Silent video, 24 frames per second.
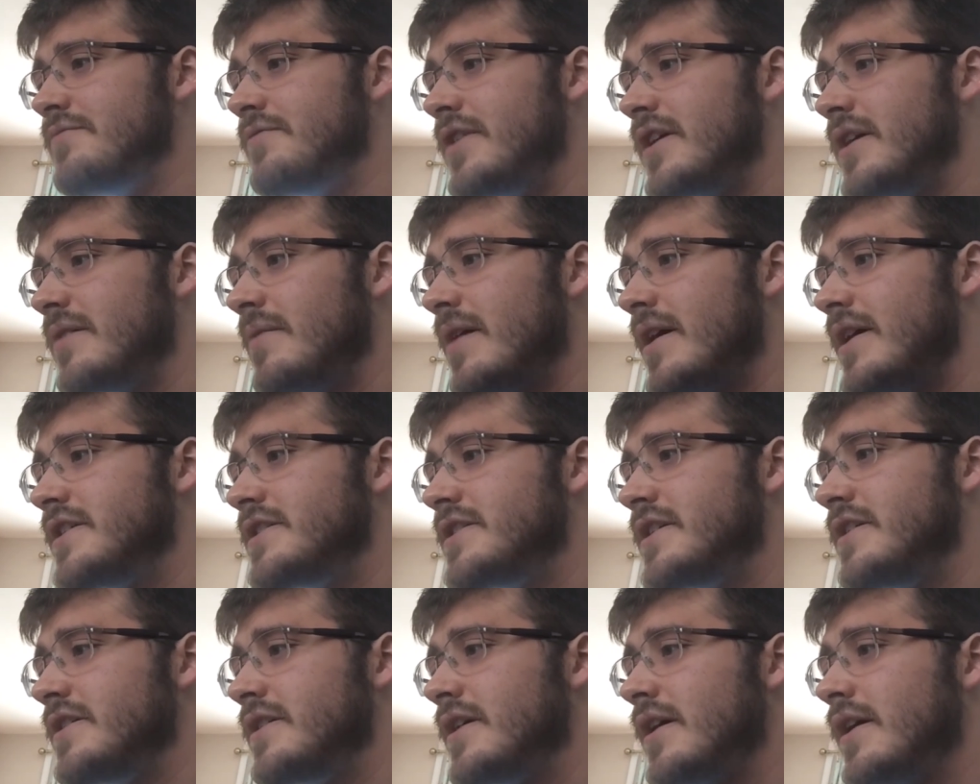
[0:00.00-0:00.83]
pretty
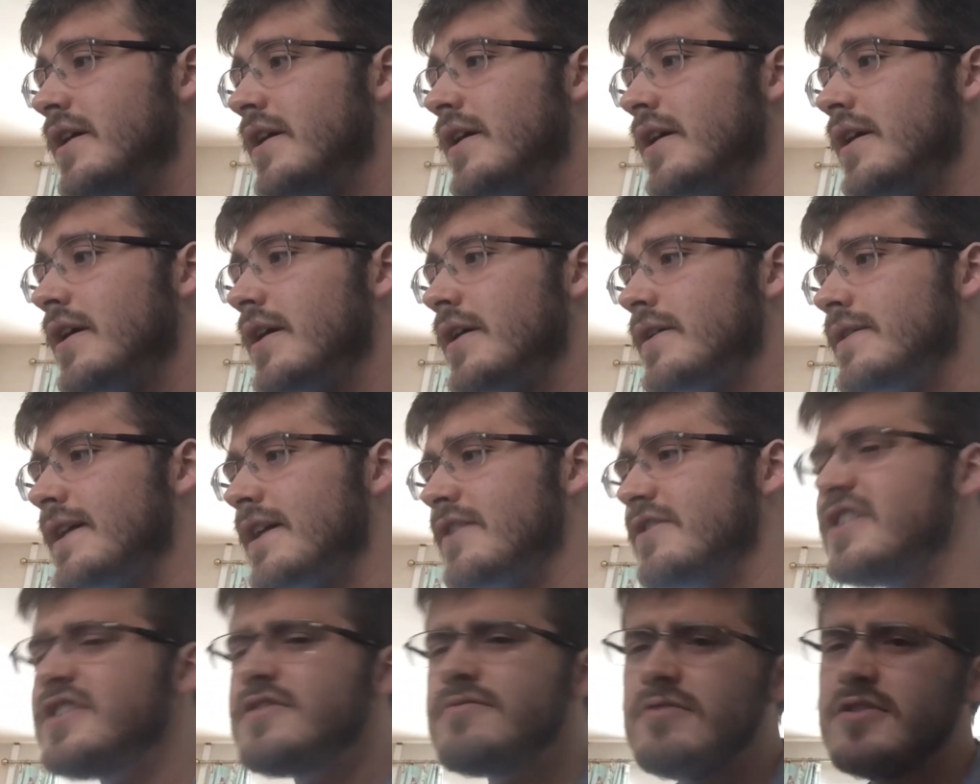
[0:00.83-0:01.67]
amazing.
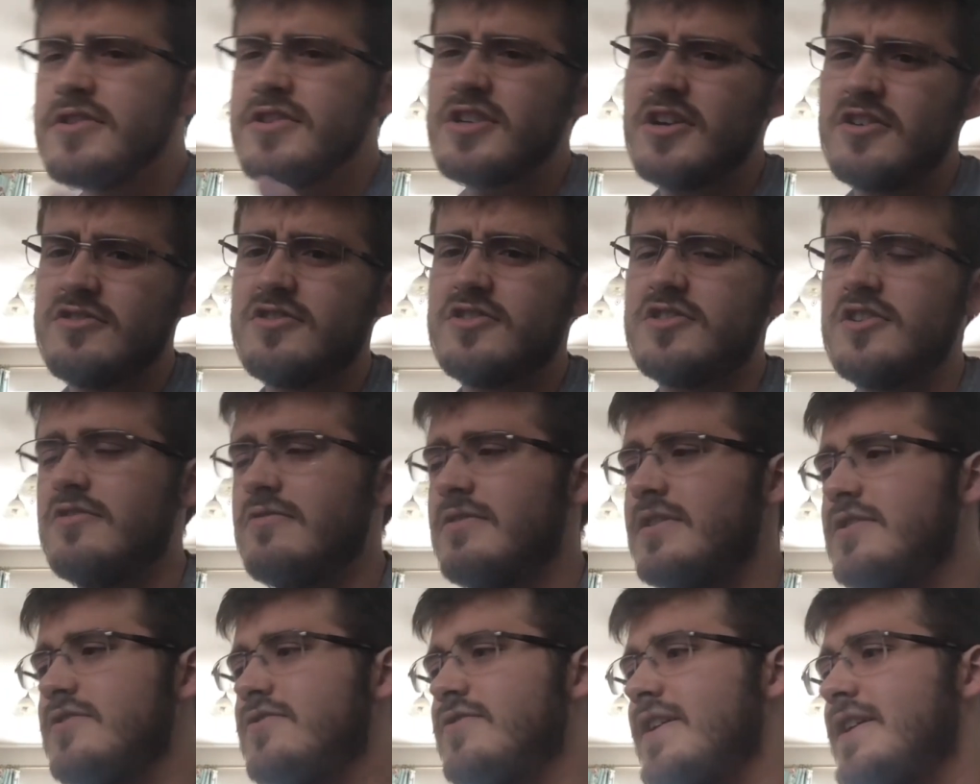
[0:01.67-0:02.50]
Now this one's also
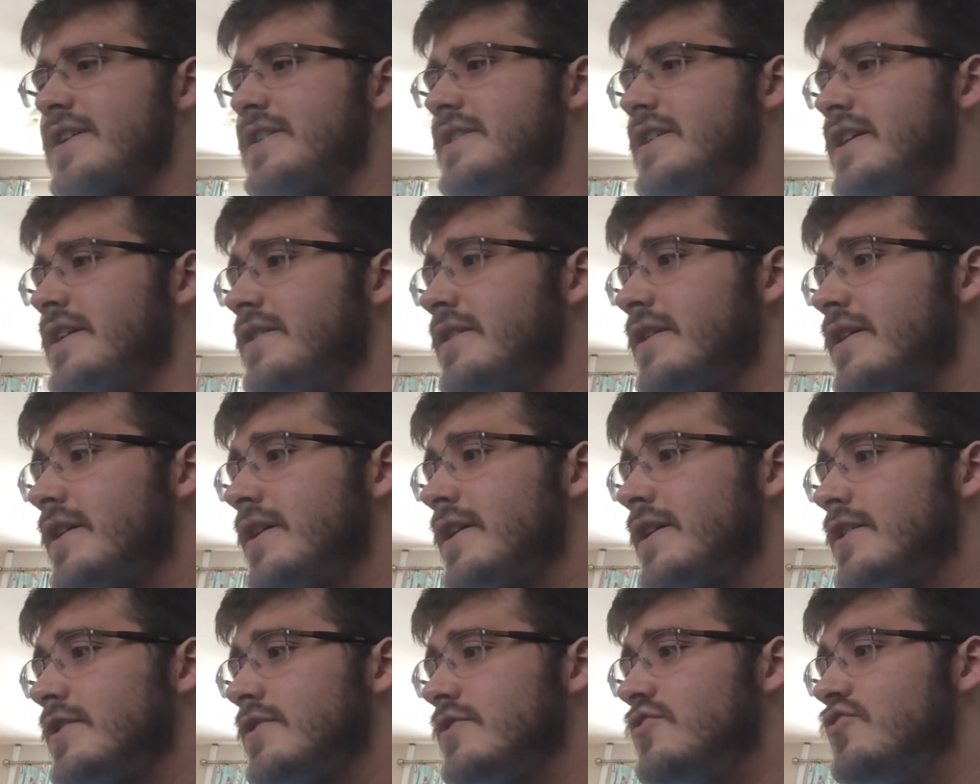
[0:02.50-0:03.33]
interesting.
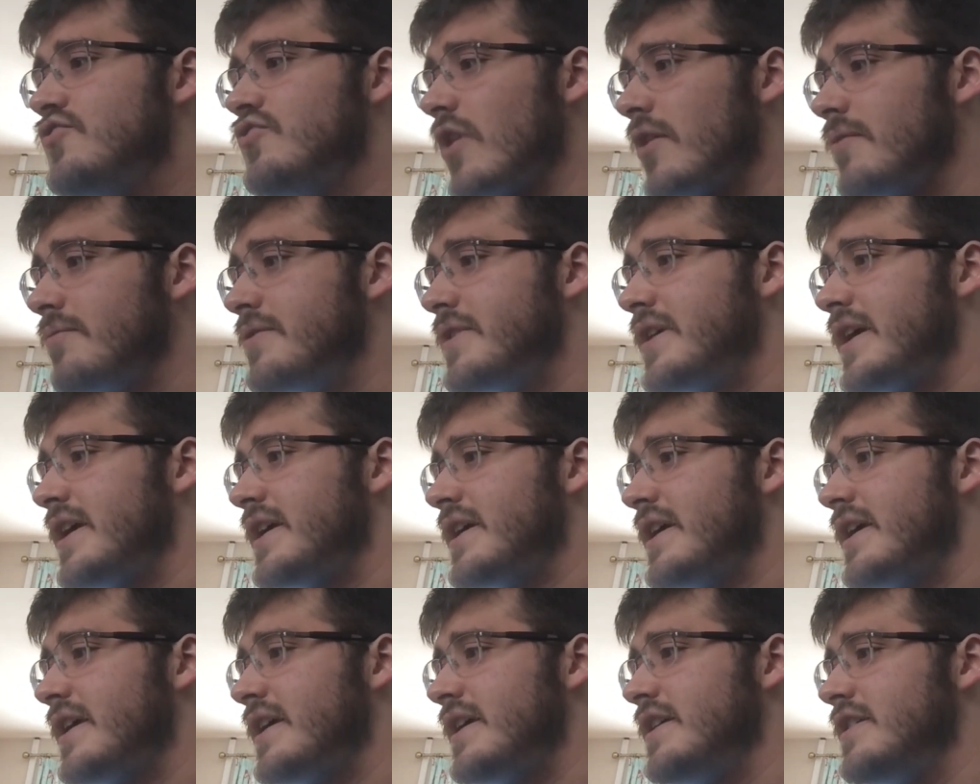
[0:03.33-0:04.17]

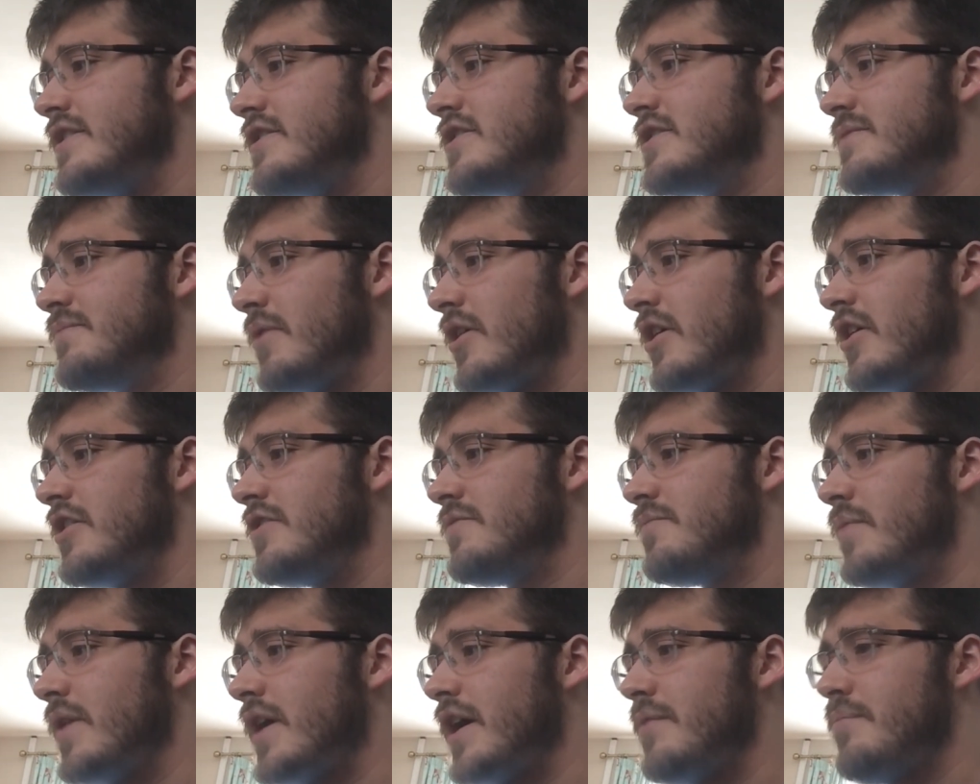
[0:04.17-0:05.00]
Dropkick
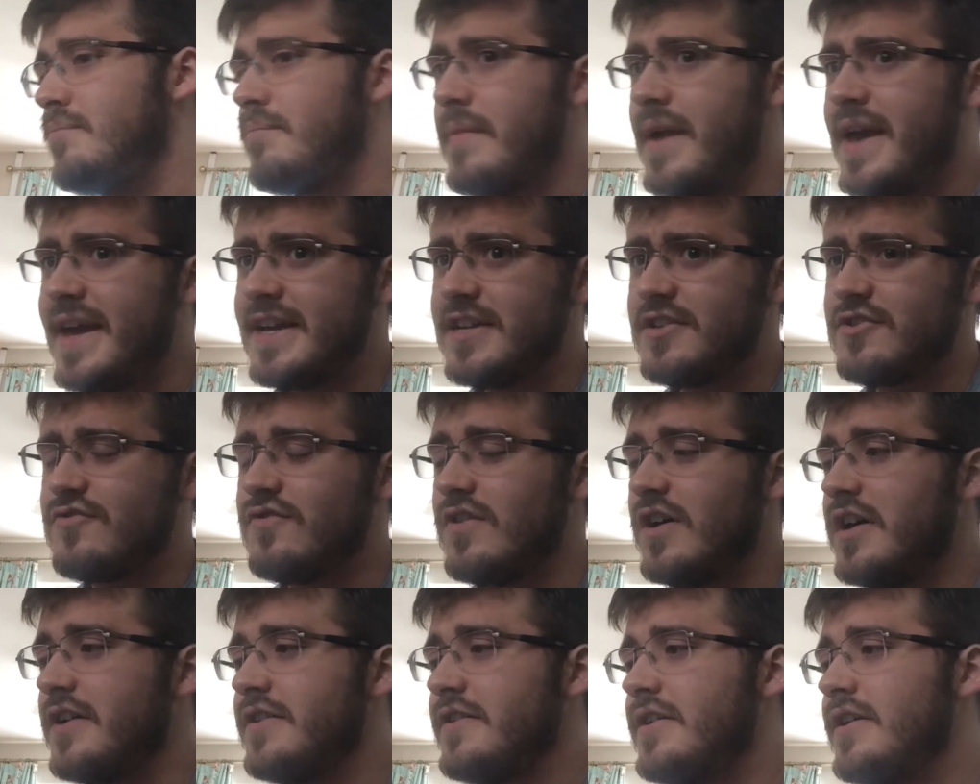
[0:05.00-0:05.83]
inspired by
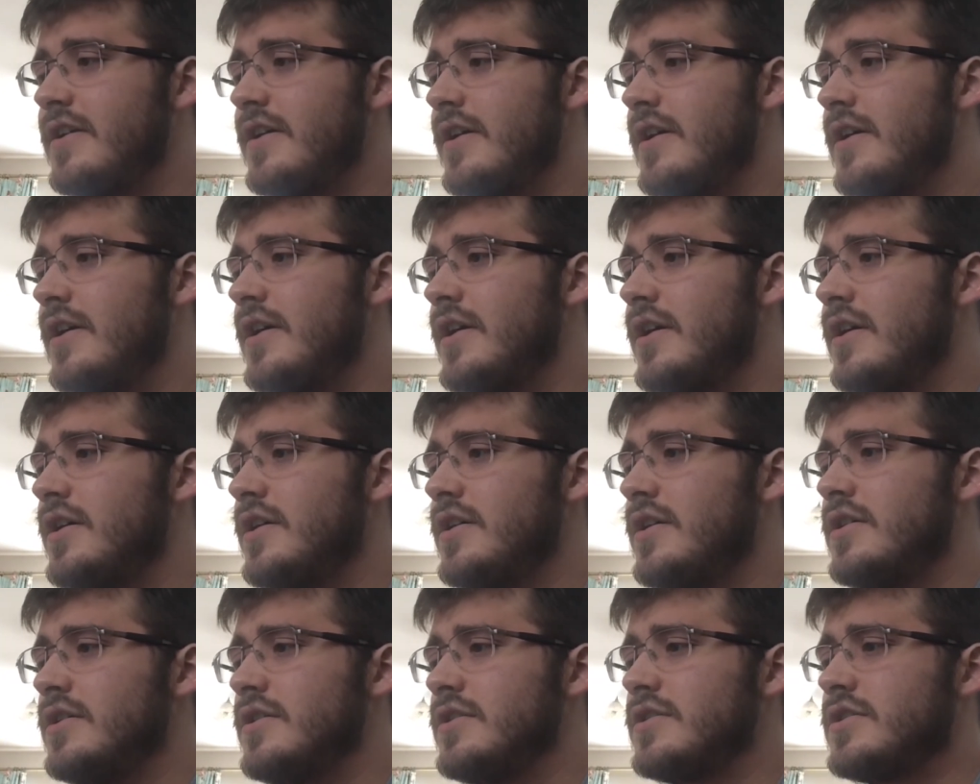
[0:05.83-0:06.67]
Megatron.
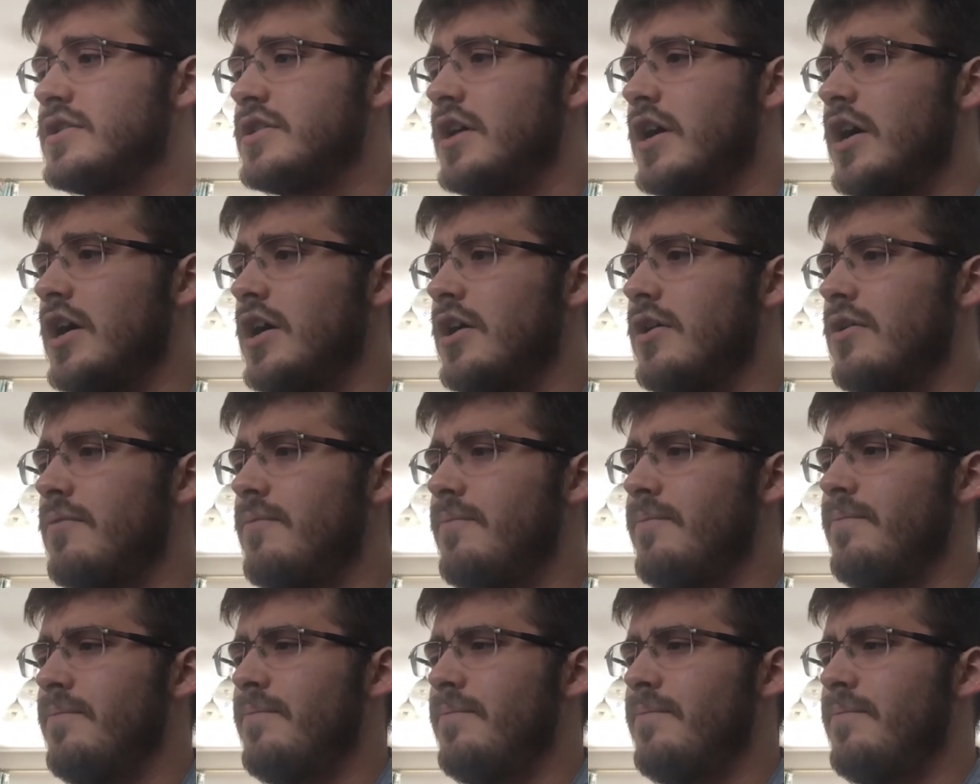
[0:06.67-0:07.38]
So.